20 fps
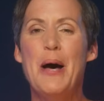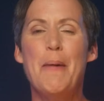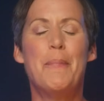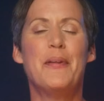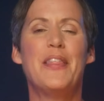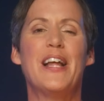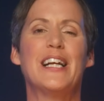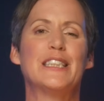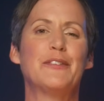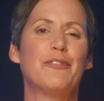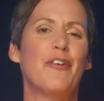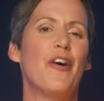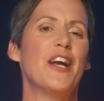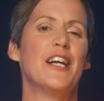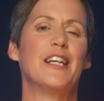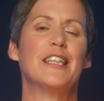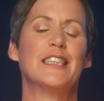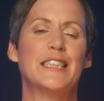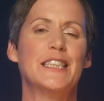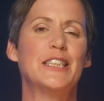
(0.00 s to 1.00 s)
But that's
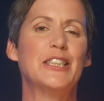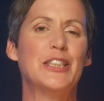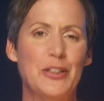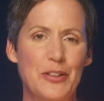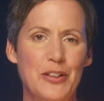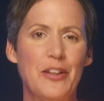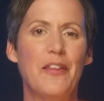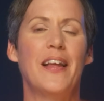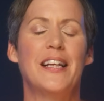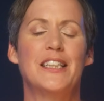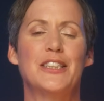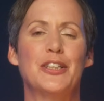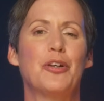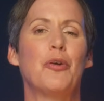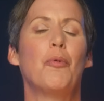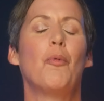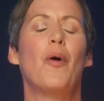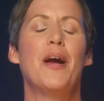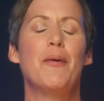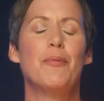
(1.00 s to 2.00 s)
fine, because the 2 that they took
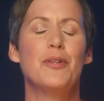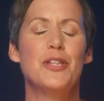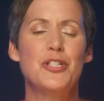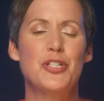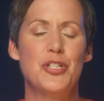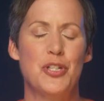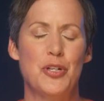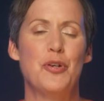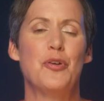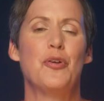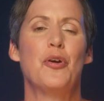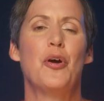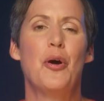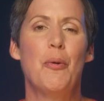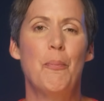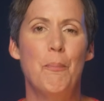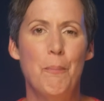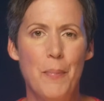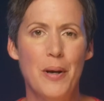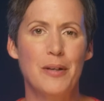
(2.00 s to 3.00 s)
away were the 2
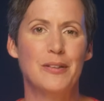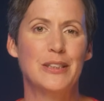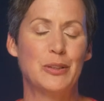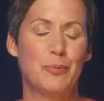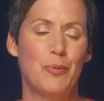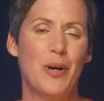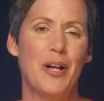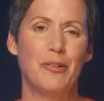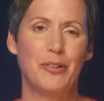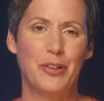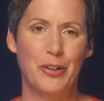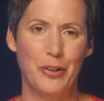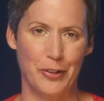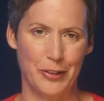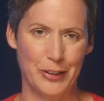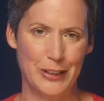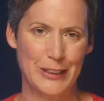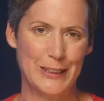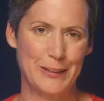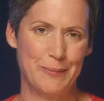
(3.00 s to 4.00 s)
most well
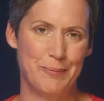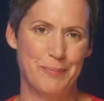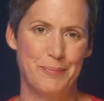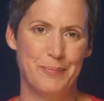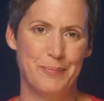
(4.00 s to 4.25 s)
cooked.